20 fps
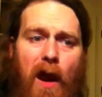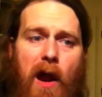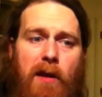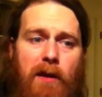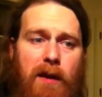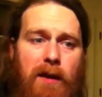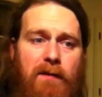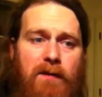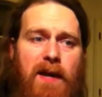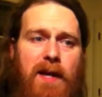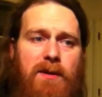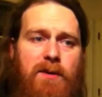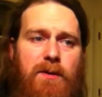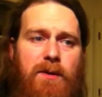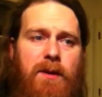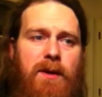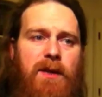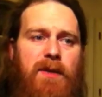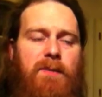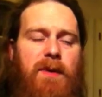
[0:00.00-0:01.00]
a lot faster
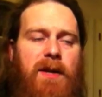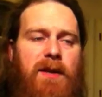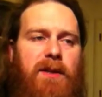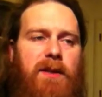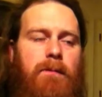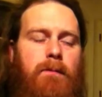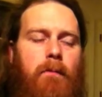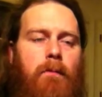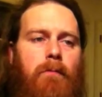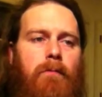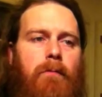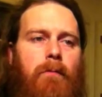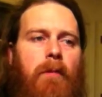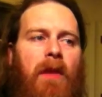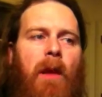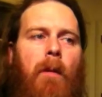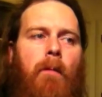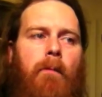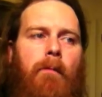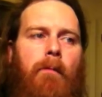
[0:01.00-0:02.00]
than expected,
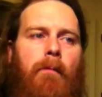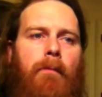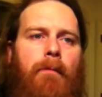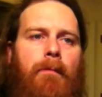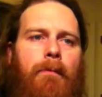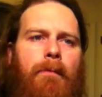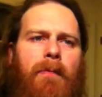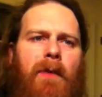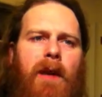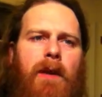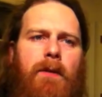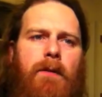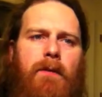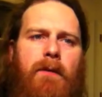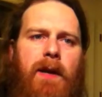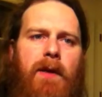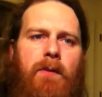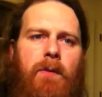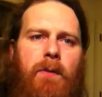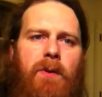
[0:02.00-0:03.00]
and the
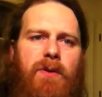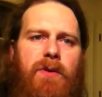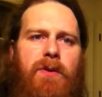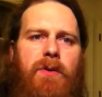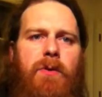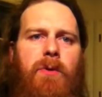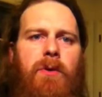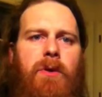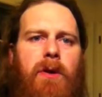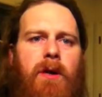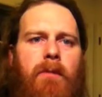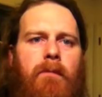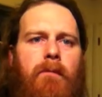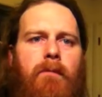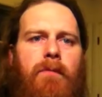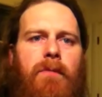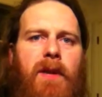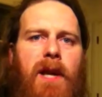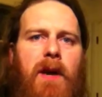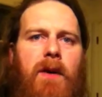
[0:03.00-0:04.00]
flavor wasn't too good.
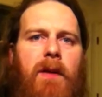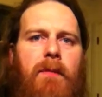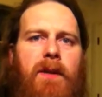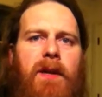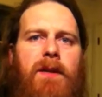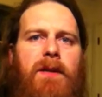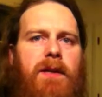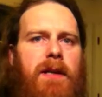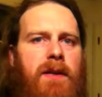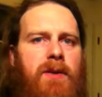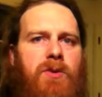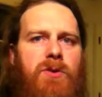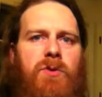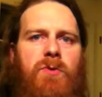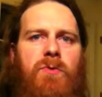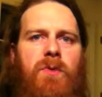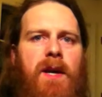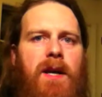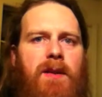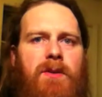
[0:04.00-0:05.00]
Now I'm getting a
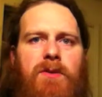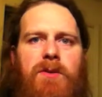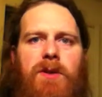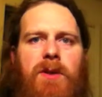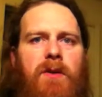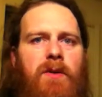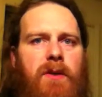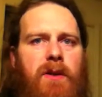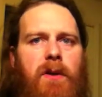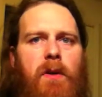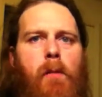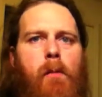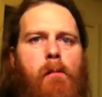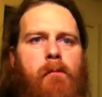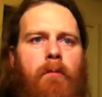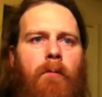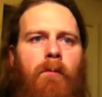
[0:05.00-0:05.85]
straight cereal.